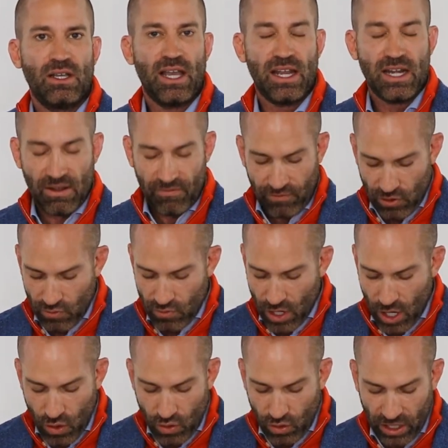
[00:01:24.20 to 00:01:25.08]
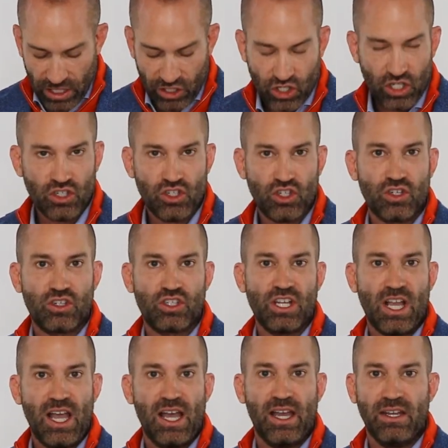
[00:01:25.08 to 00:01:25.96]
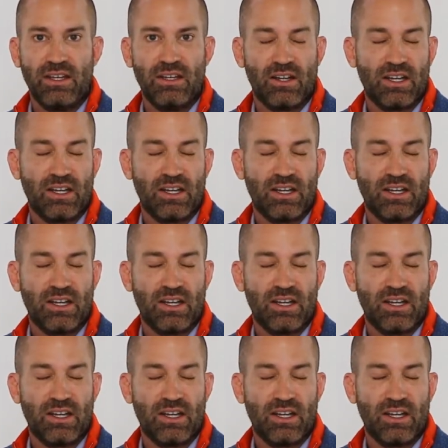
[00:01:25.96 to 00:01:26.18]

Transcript: and if you know Christian's your son,